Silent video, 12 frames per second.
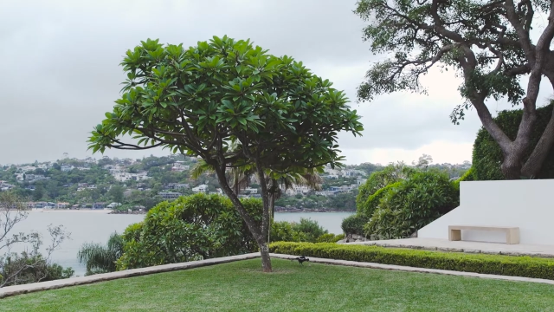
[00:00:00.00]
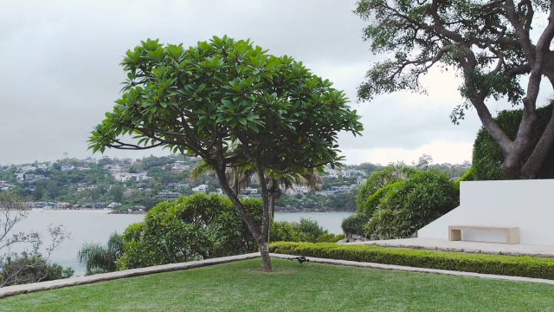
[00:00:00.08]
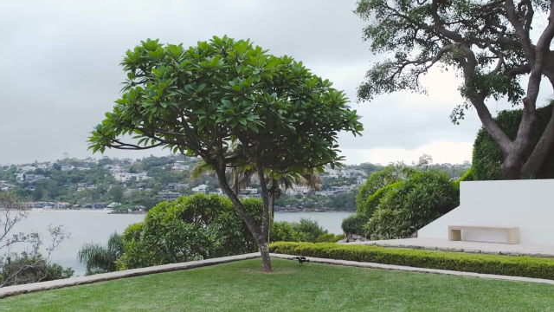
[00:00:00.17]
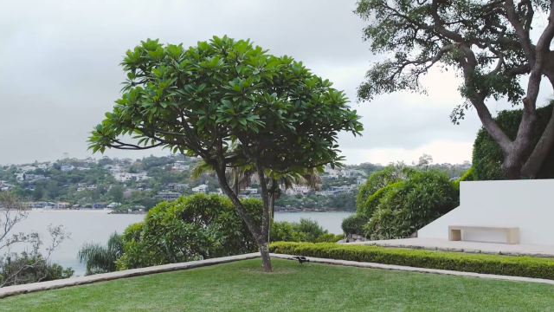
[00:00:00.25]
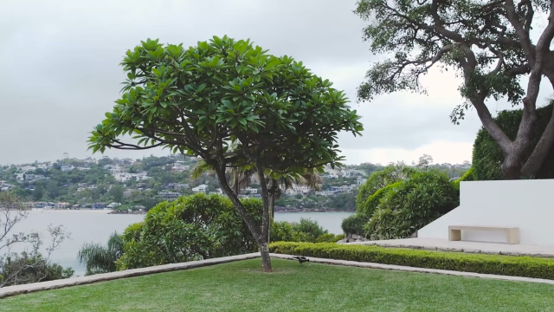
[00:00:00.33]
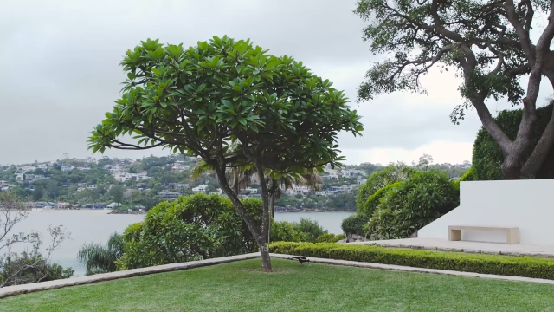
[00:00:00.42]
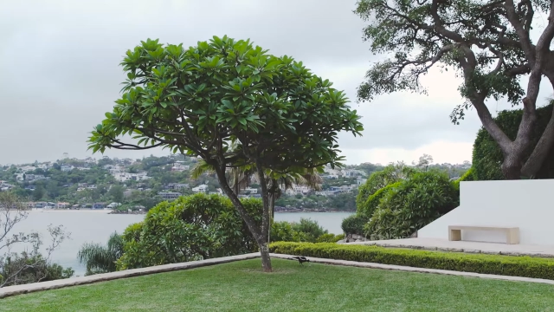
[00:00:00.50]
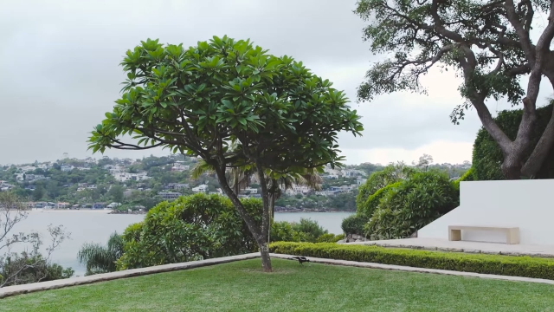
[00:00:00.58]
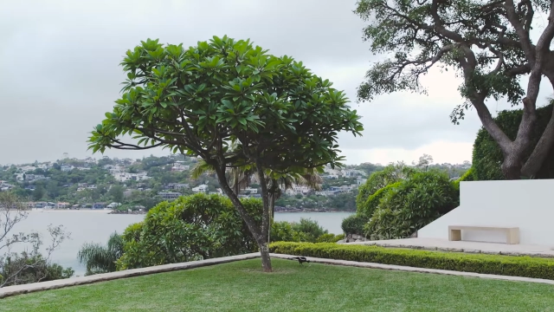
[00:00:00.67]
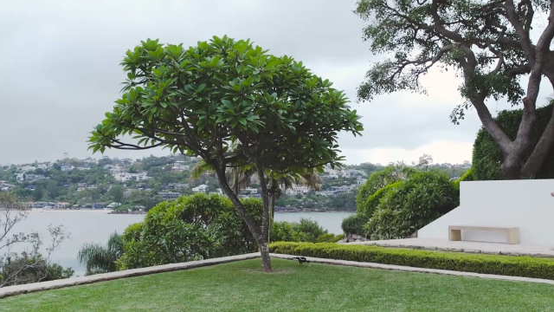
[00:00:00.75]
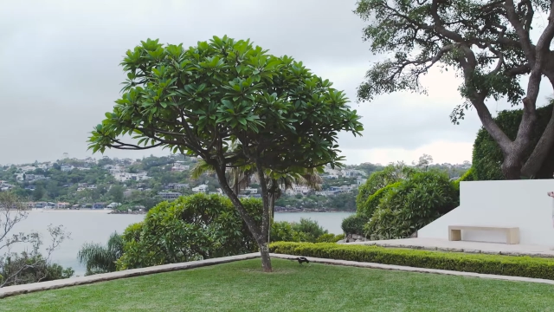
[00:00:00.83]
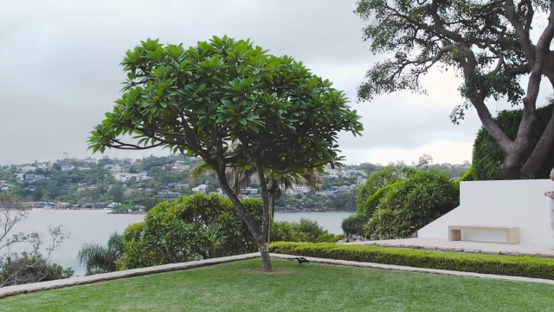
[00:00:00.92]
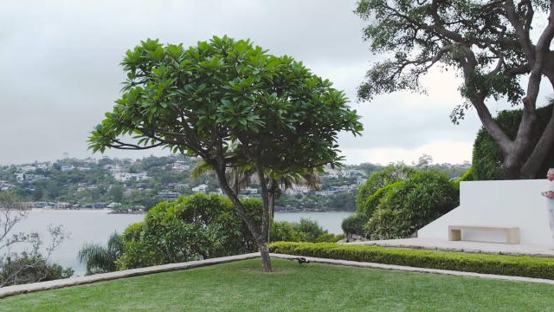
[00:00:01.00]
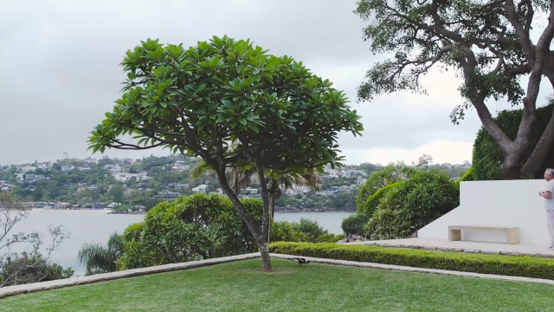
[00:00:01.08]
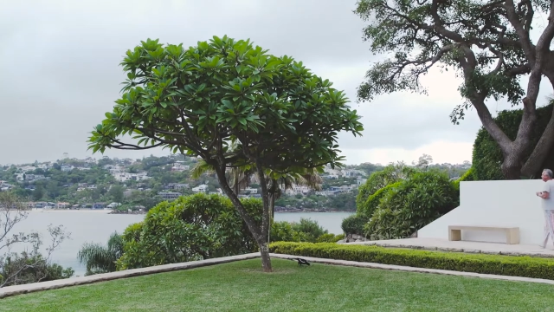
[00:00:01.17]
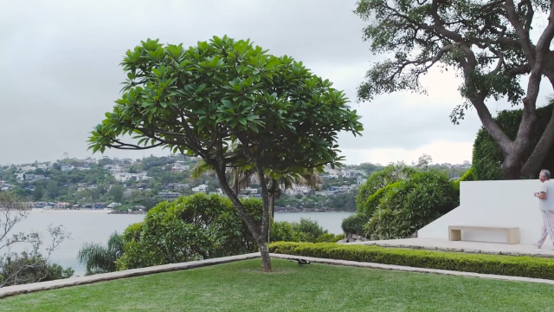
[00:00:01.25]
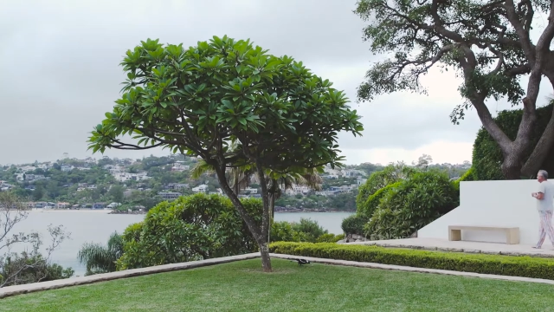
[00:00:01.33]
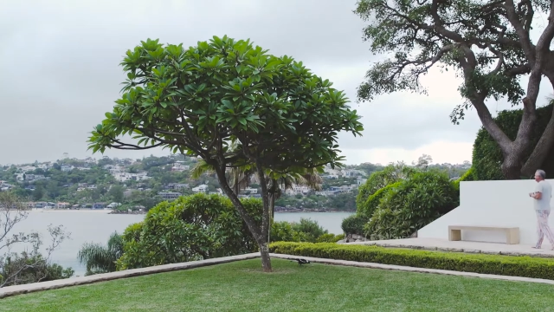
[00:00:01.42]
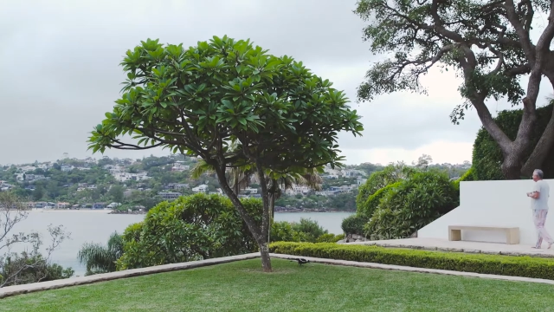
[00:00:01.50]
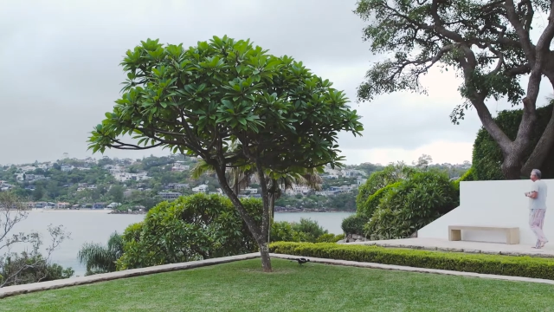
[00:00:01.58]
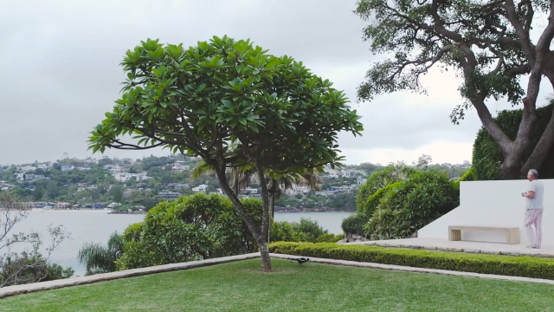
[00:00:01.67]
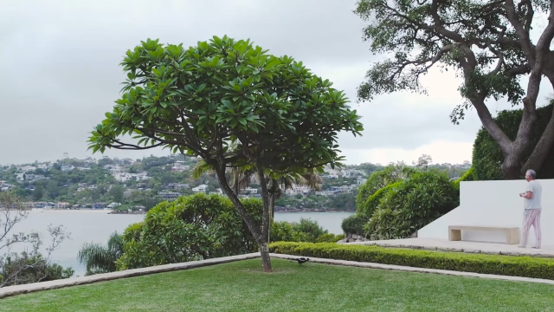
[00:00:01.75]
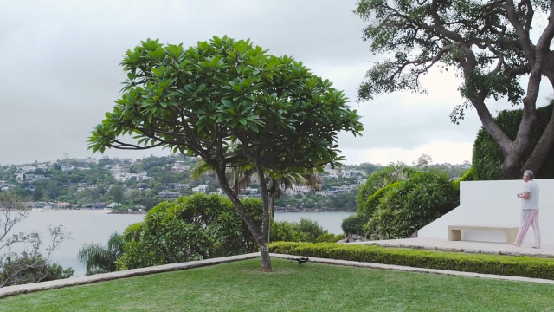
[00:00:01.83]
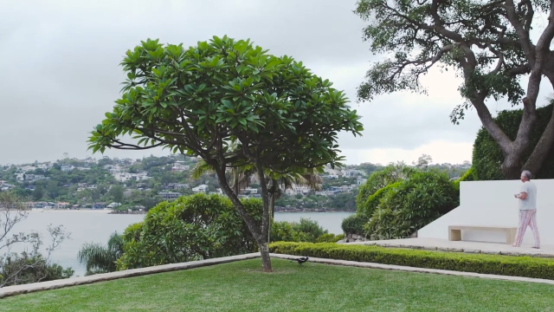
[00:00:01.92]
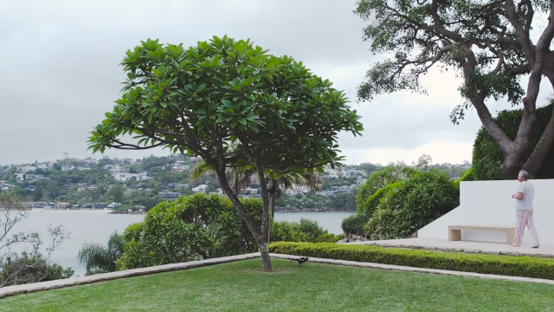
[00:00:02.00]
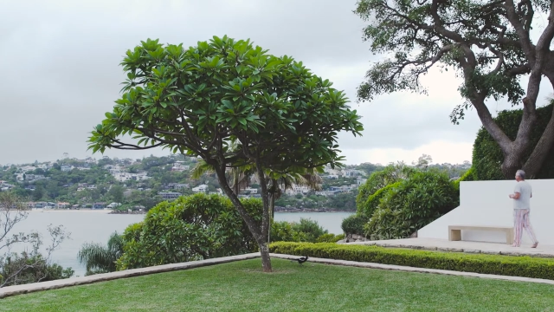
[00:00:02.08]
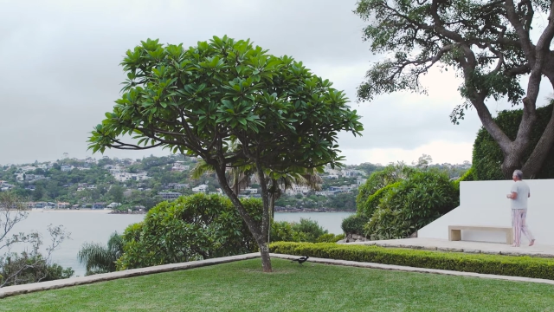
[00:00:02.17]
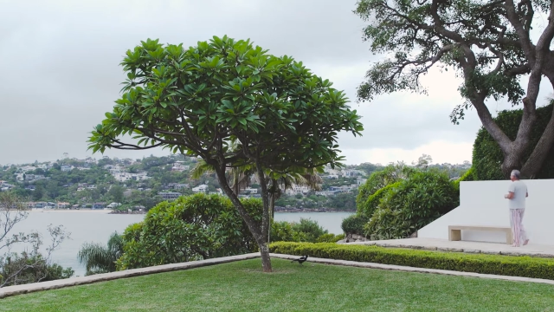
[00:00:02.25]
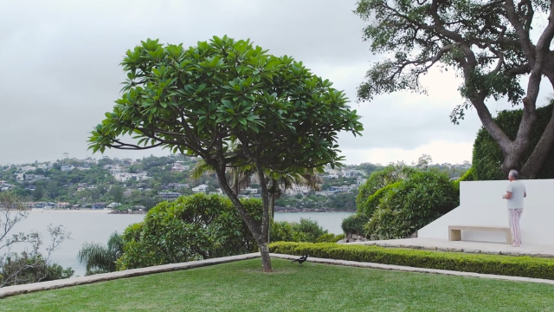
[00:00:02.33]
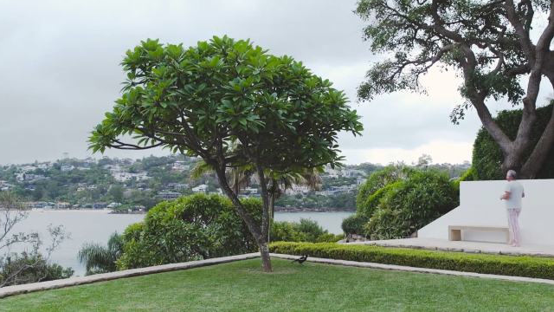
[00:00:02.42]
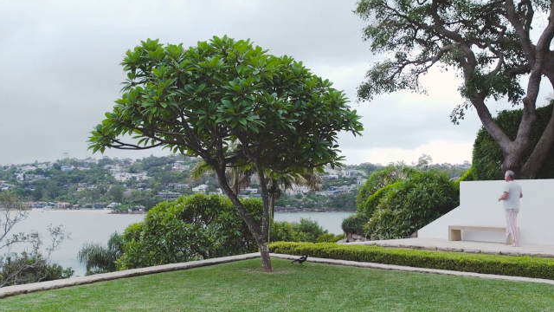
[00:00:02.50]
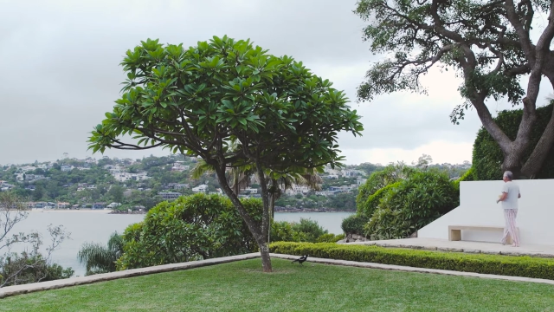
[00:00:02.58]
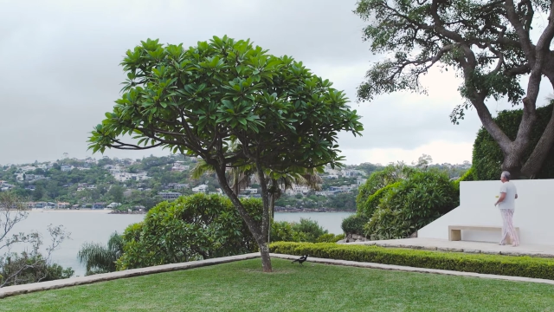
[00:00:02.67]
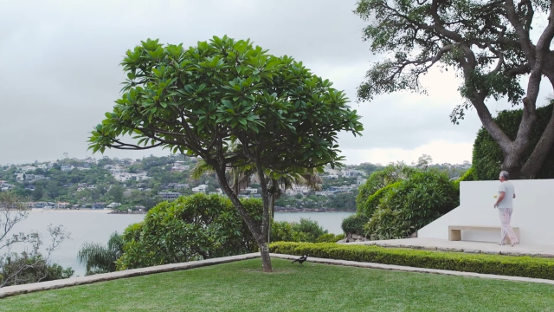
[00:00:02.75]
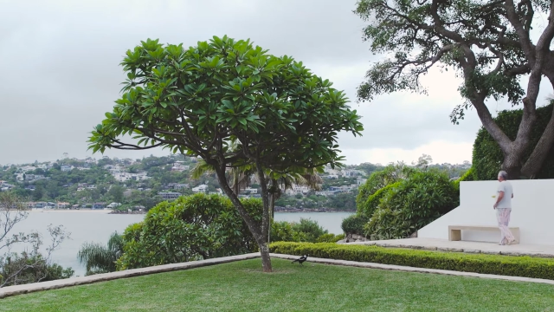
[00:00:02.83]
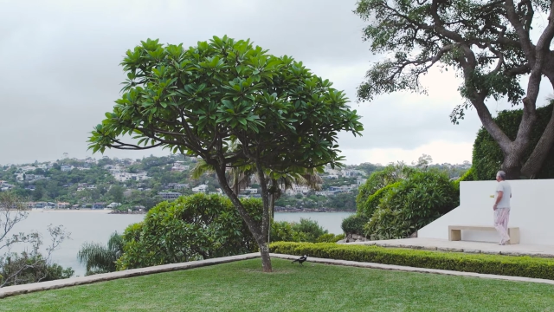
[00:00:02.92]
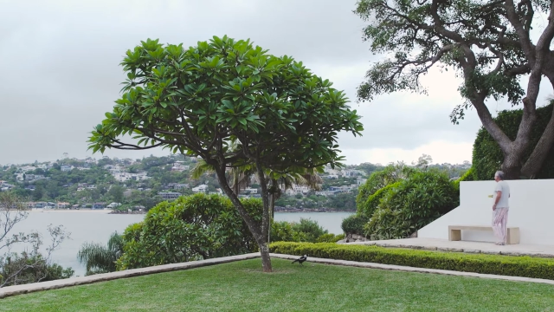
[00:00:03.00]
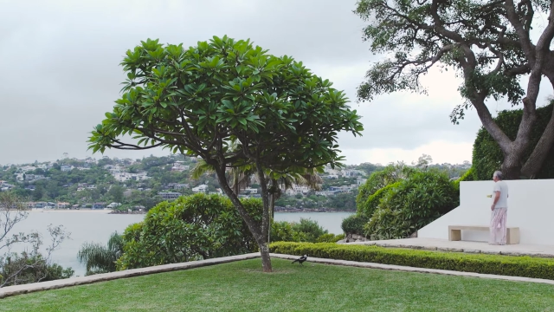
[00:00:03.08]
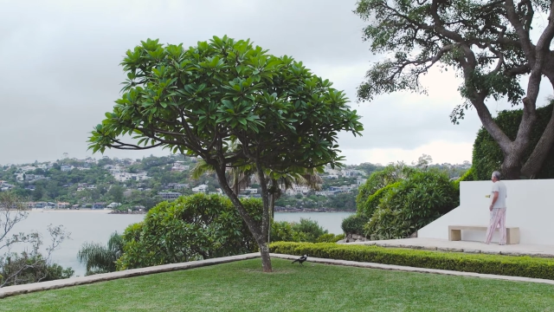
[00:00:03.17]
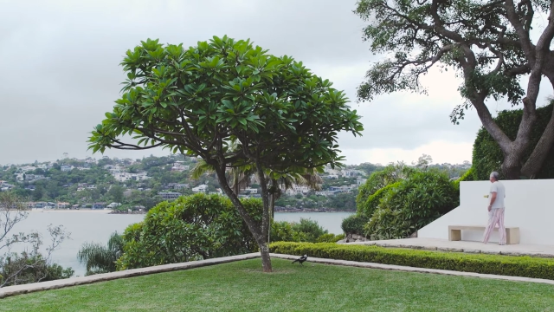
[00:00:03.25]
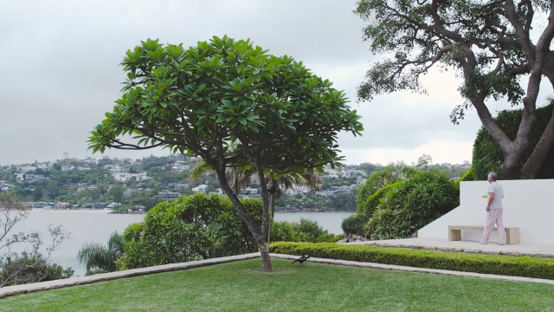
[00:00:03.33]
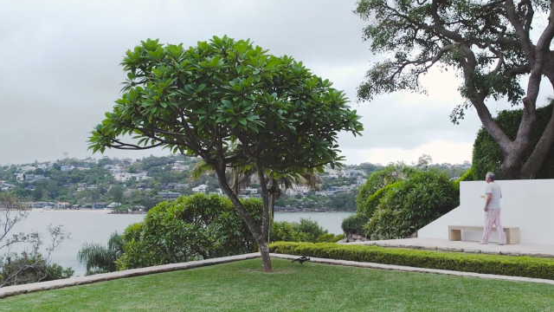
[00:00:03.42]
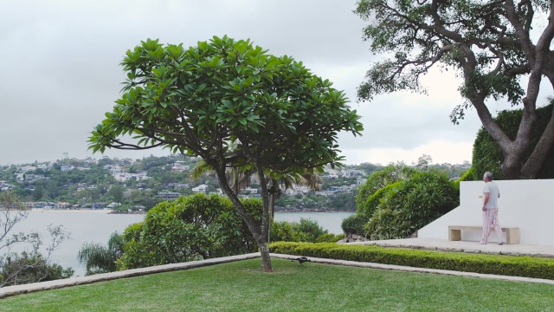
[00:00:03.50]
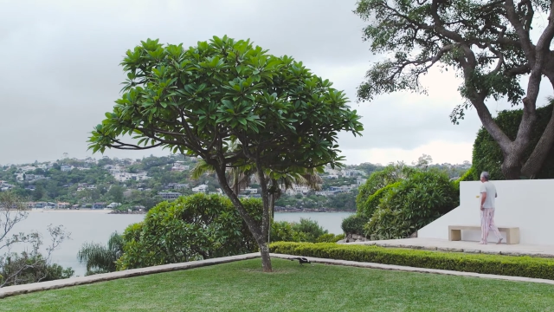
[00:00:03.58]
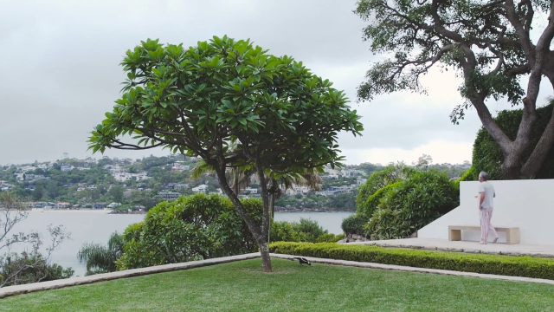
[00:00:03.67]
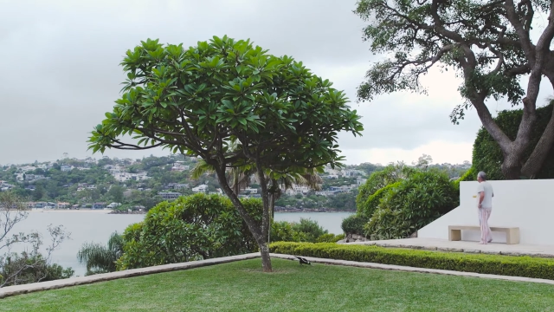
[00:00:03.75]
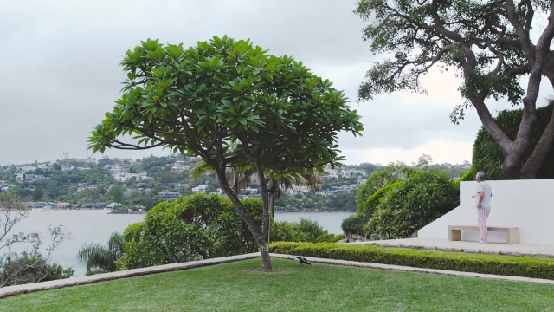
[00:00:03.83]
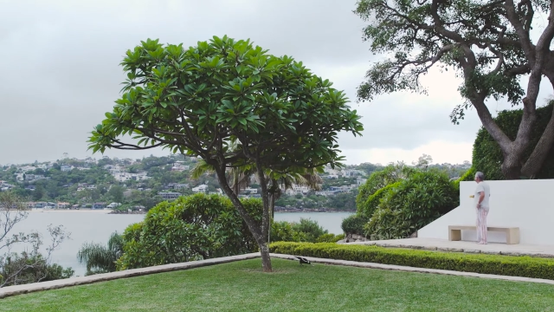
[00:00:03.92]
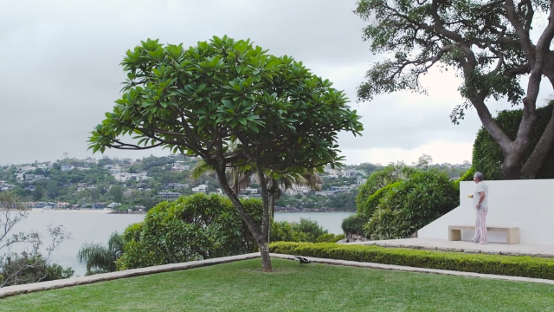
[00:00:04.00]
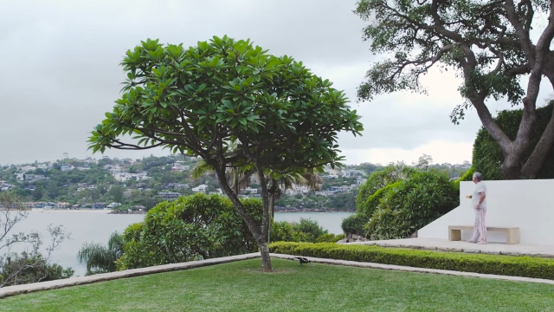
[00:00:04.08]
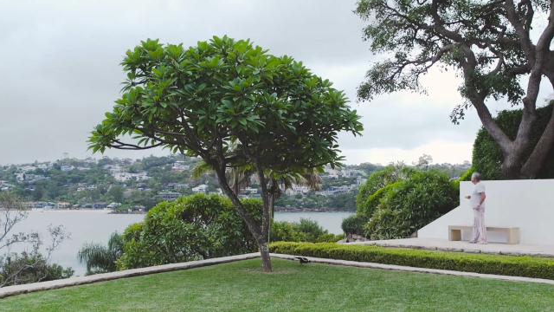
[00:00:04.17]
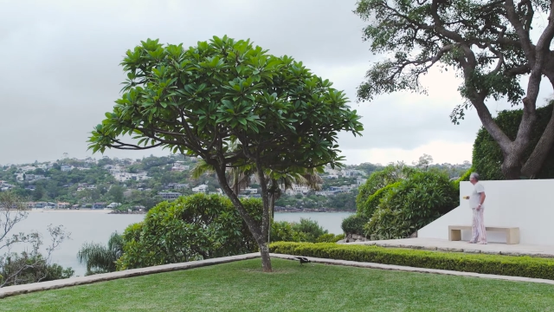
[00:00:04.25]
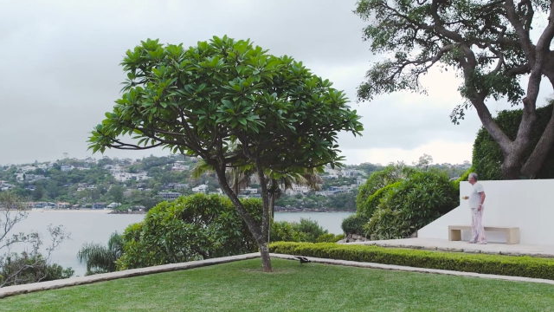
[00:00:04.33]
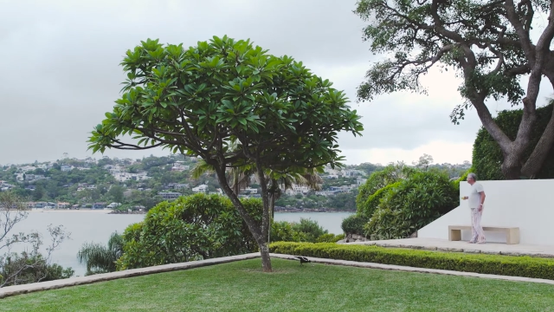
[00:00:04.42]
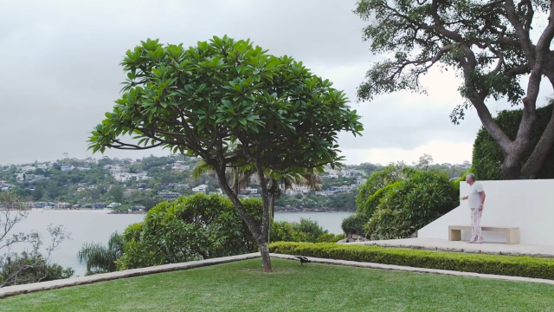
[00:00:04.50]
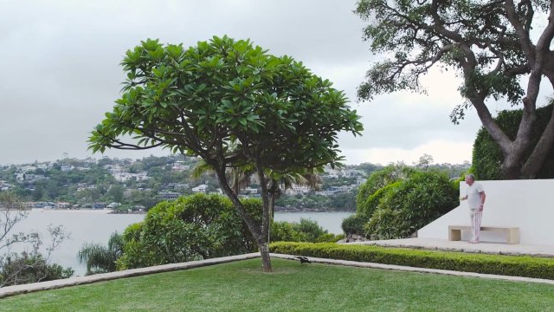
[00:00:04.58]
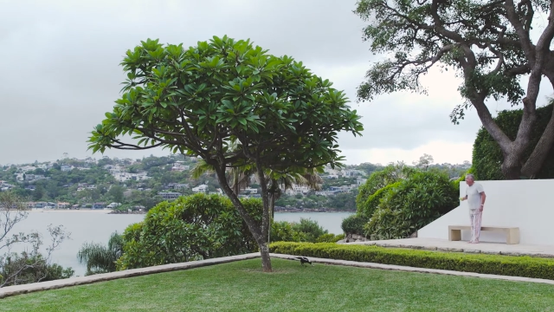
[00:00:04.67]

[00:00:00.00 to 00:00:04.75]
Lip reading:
[unreadable: no face in view]